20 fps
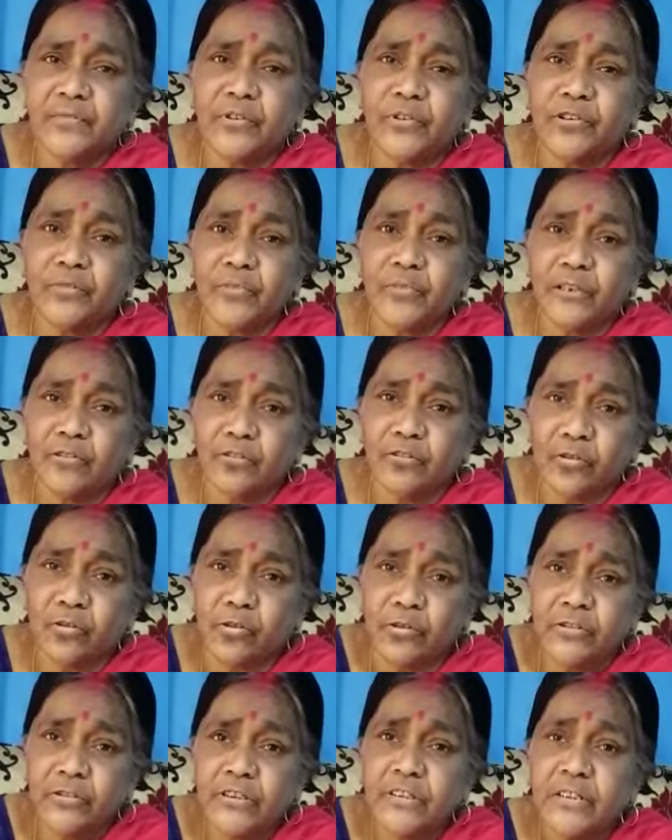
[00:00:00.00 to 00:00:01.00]
forming
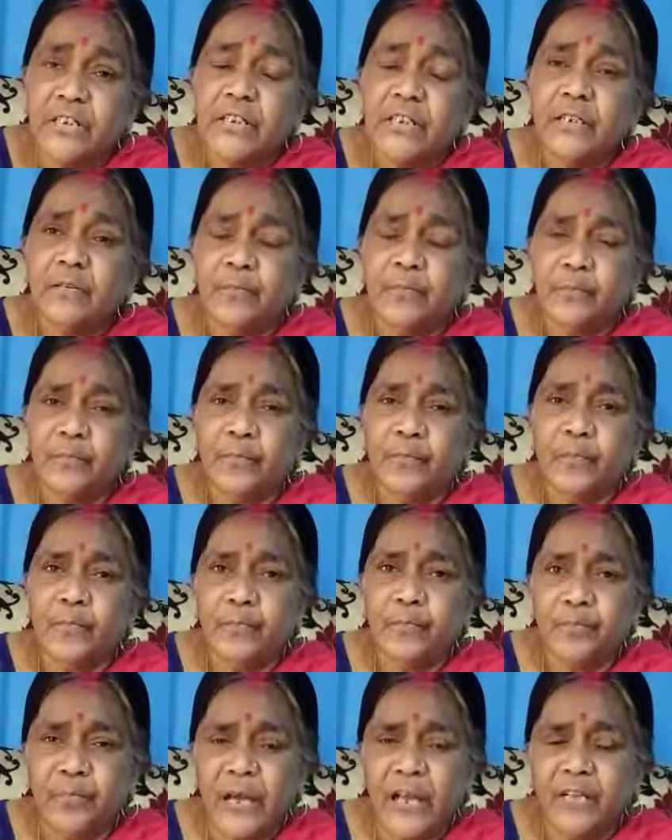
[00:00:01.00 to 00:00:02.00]
glucose
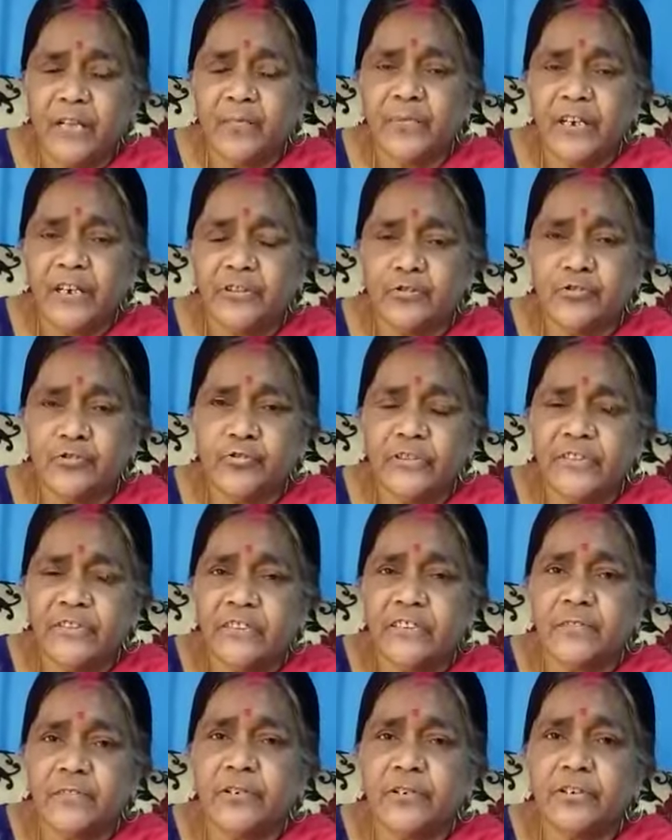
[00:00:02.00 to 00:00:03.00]
by fructose
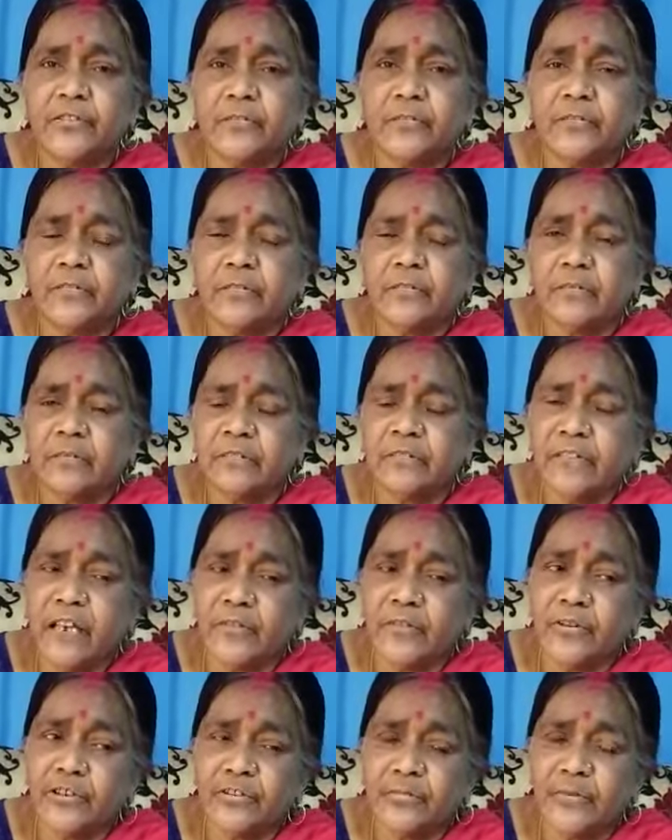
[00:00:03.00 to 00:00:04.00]

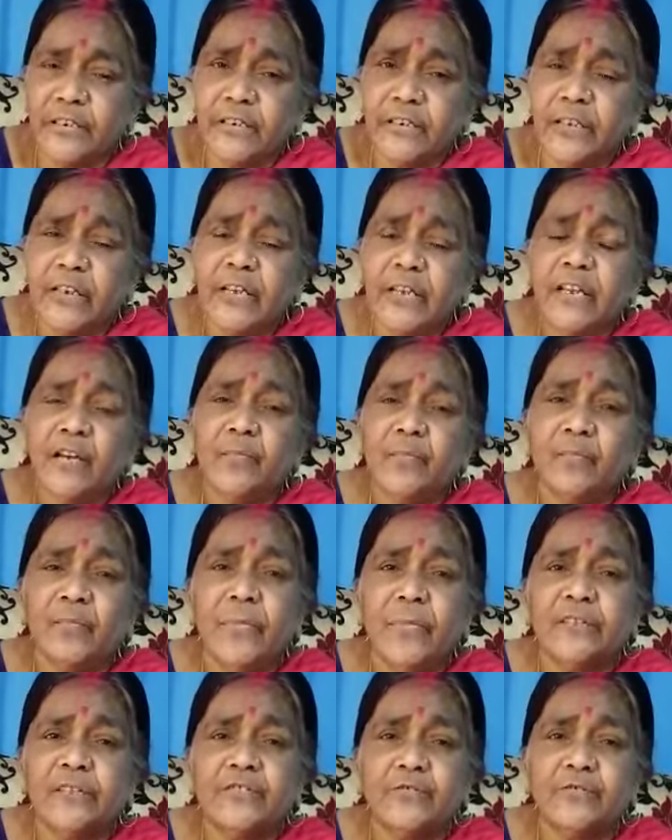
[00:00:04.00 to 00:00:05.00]
1,6-diphosphate.
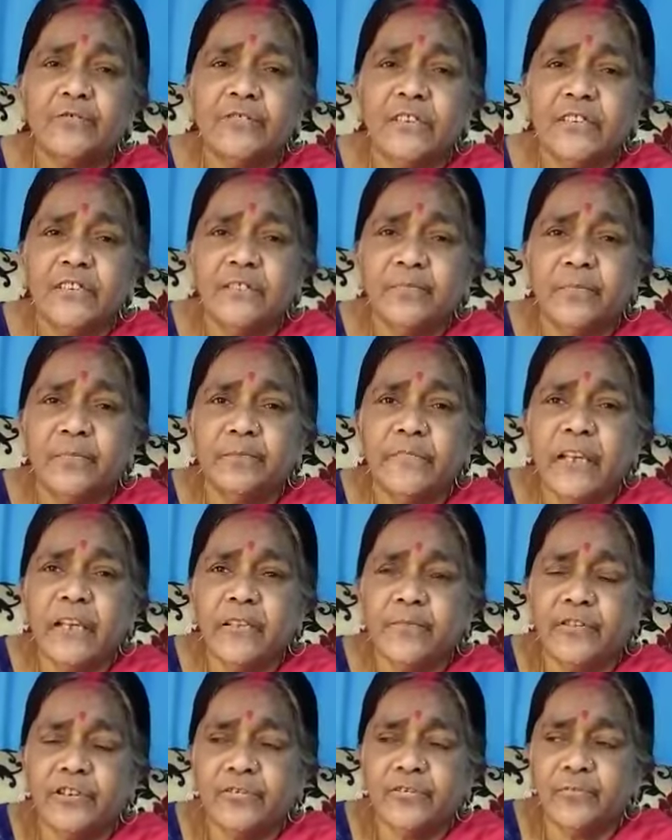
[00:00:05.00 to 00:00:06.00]
Fructose
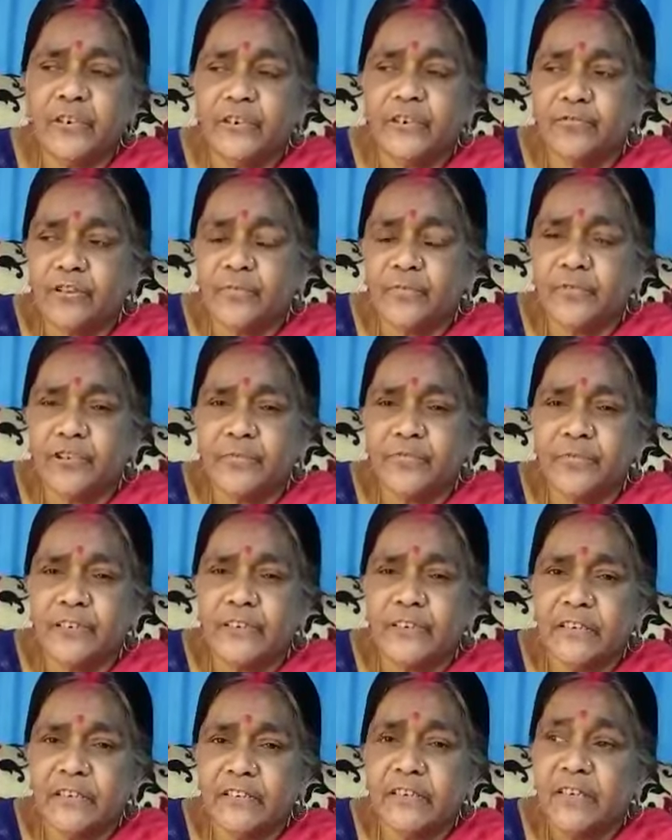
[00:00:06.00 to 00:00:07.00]
diphosphate
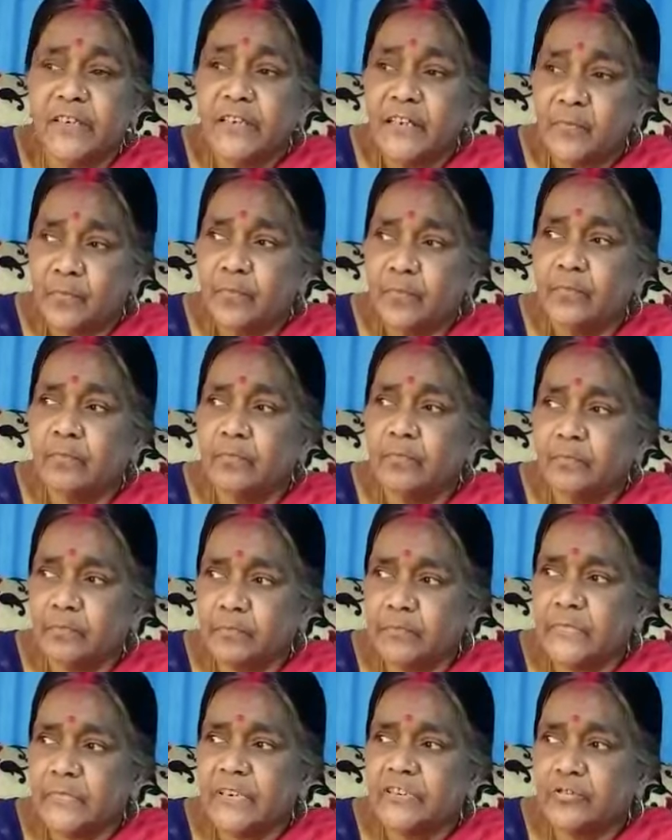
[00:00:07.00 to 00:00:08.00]
1-phosphate is
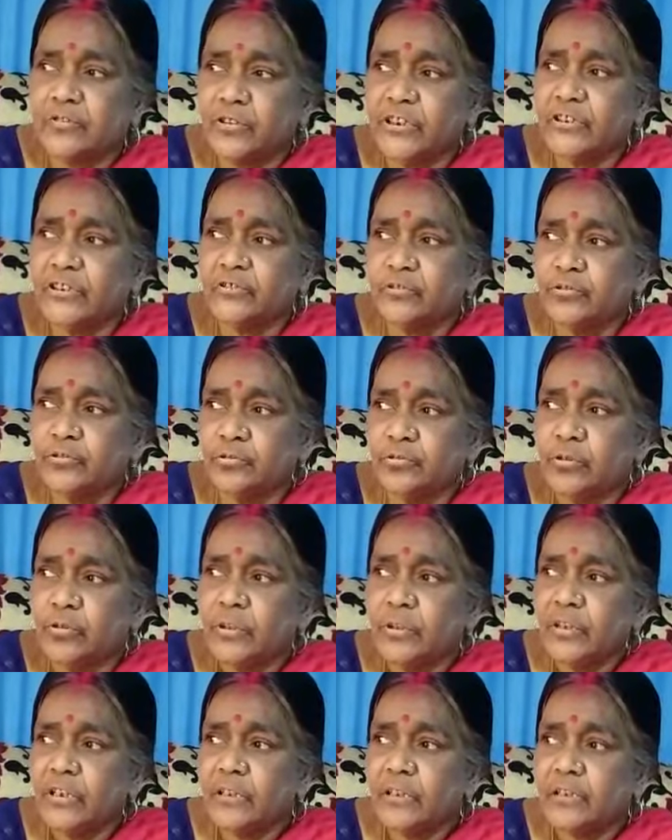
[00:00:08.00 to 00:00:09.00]
going to
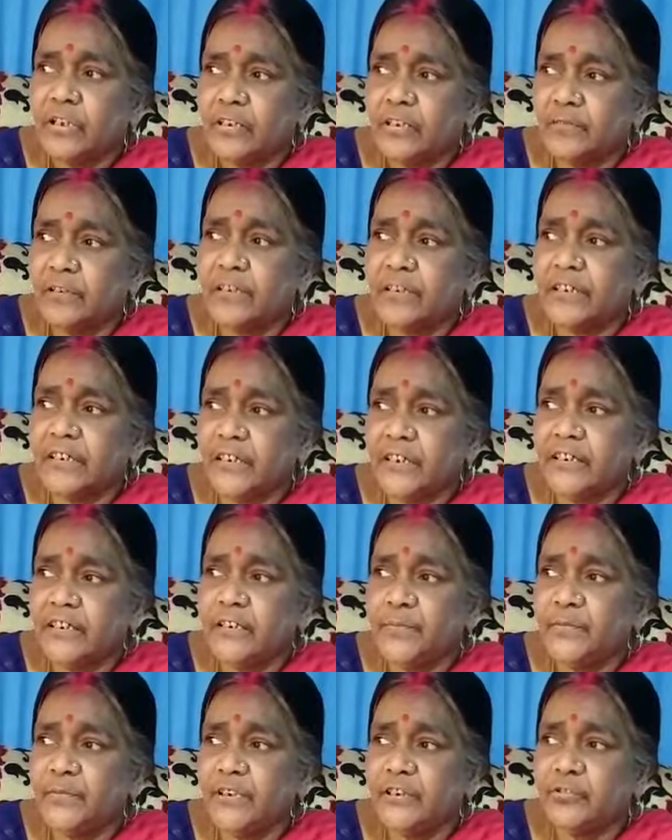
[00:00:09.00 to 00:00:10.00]
convert
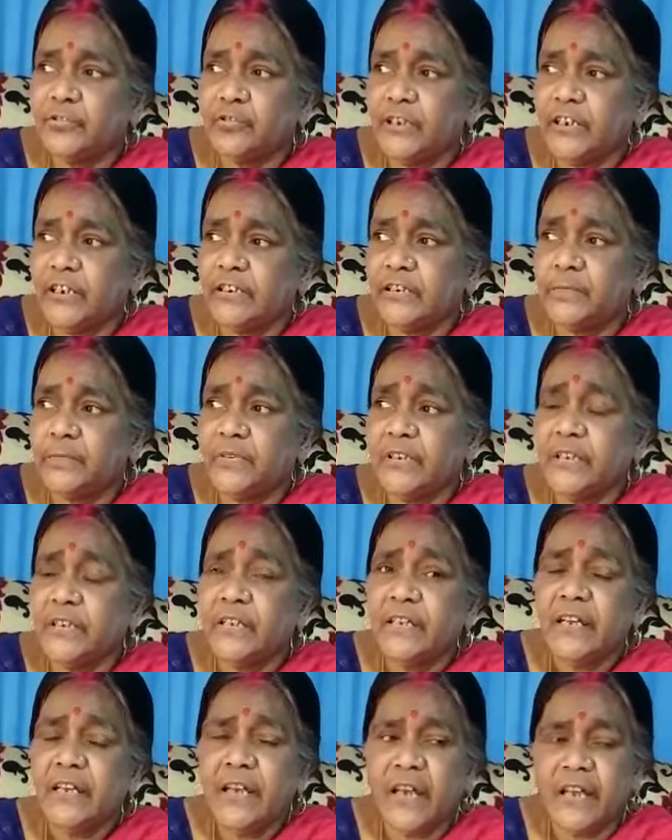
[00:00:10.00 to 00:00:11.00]
ADP to ATP,
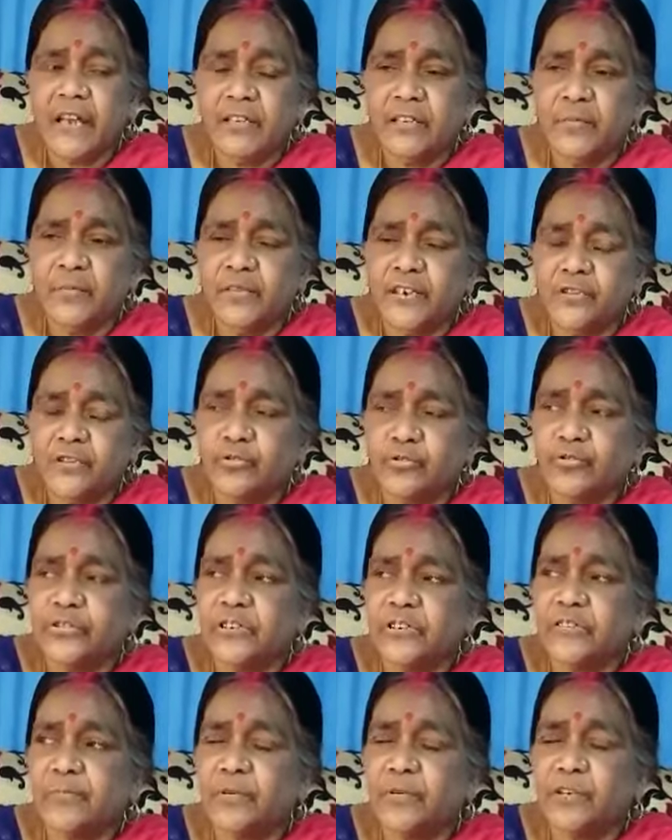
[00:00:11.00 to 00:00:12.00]
and the fructose
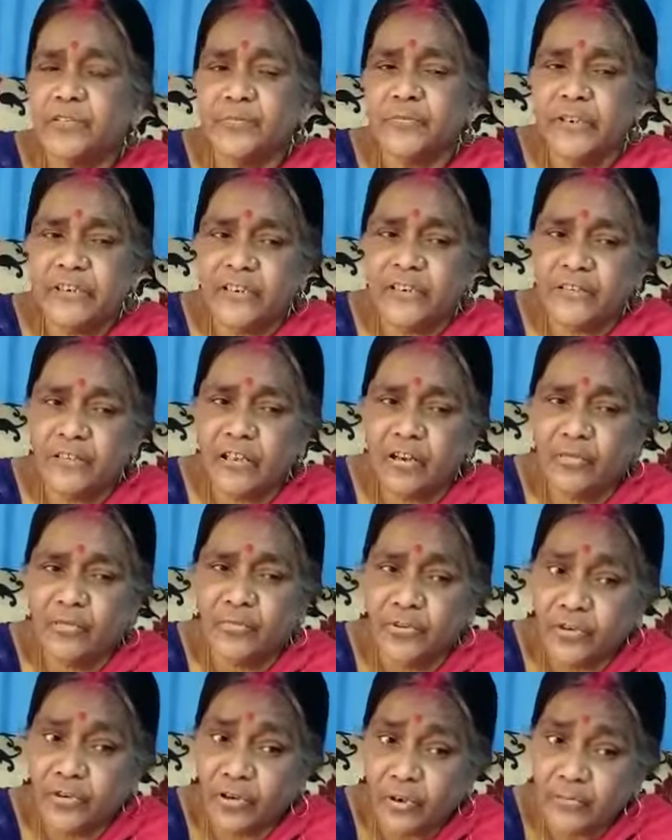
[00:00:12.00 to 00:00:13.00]
6-phosphate is now
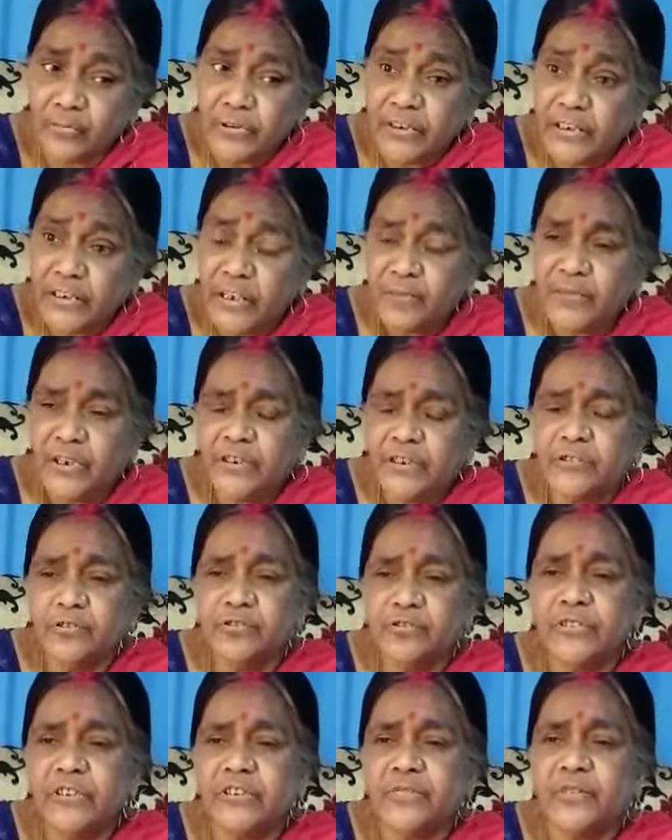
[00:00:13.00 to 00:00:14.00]
formed.
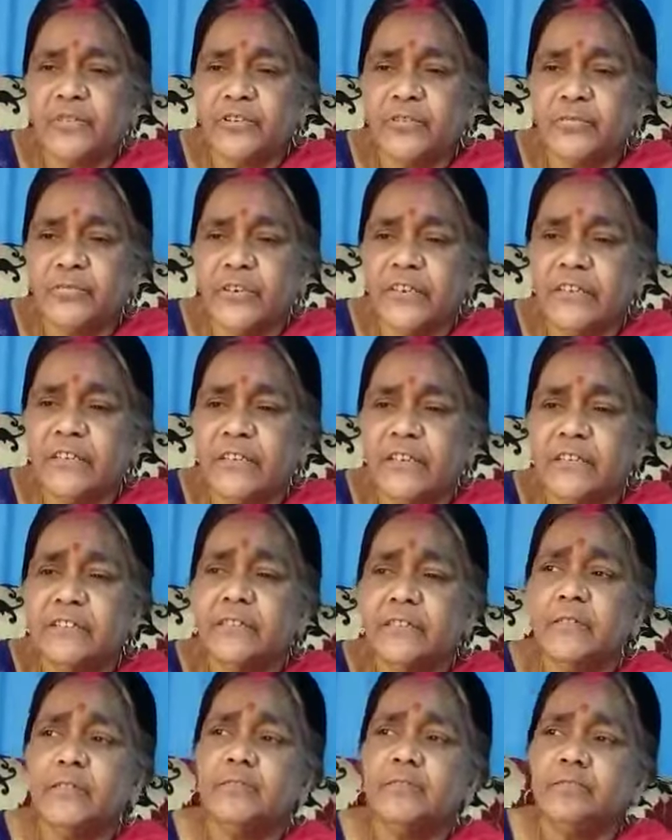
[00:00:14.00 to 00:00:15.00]
Fructose 6-phosphate
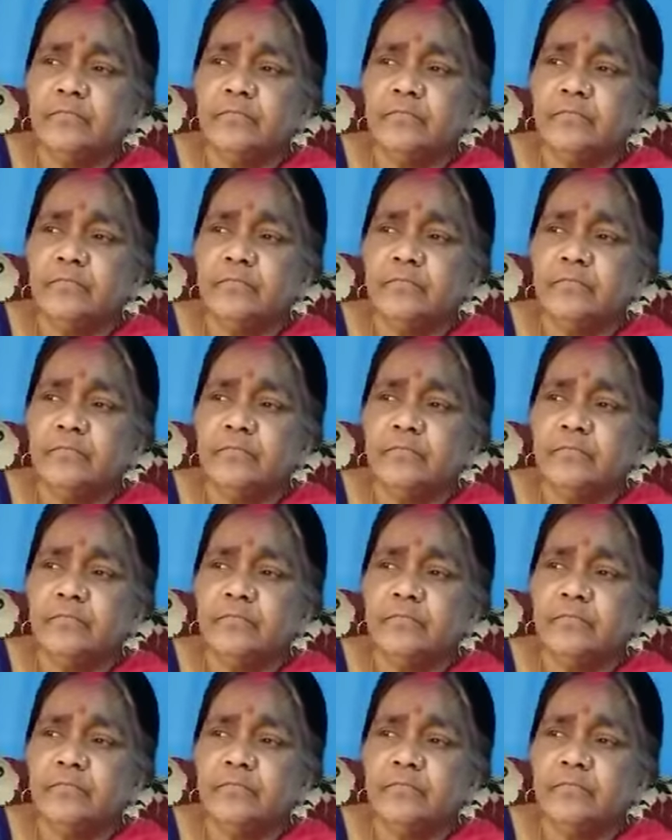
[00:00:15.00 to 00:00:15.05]
is